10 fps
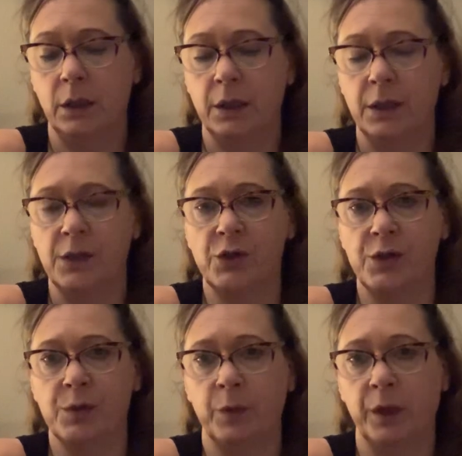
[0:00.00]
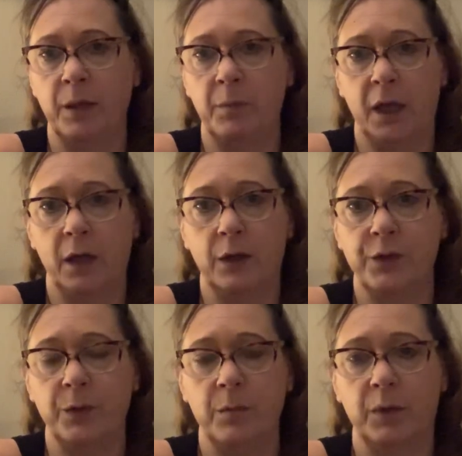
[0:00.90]
it's just really better
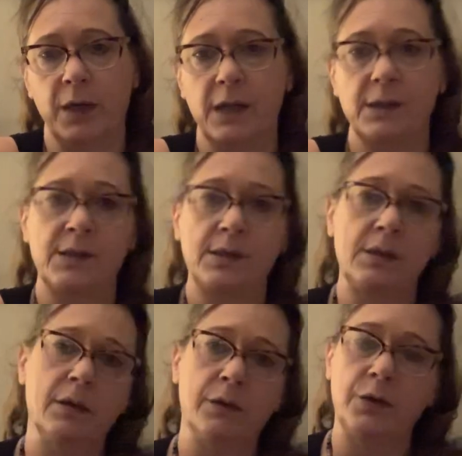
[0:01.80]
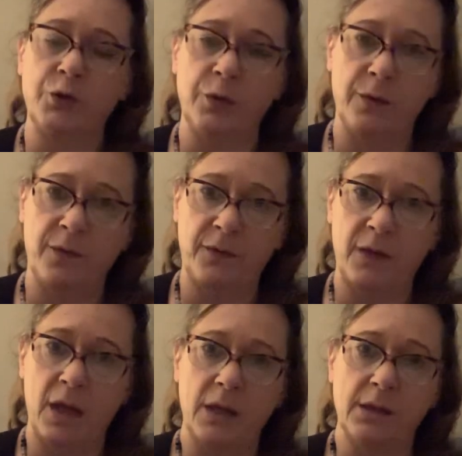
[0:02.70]
to embrace the truth of
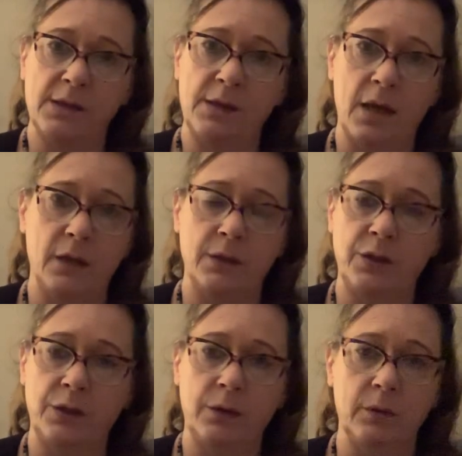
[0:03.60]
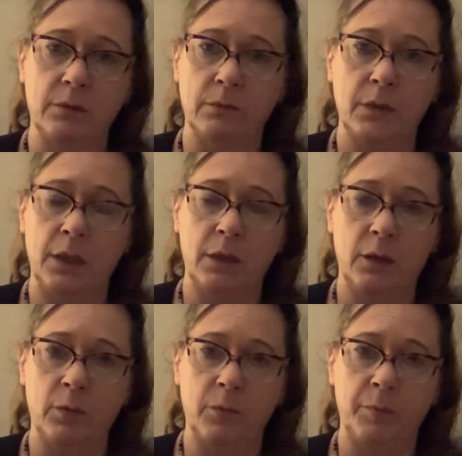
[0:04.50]
things than to, you
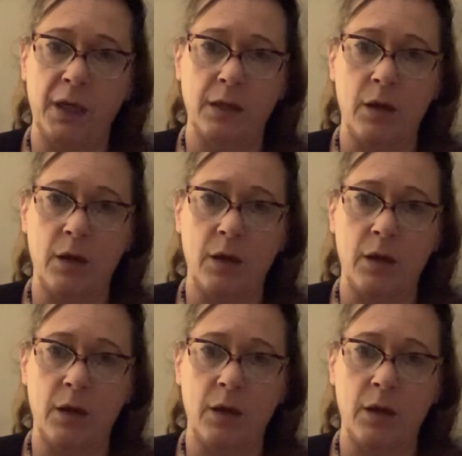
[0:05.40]
know, be an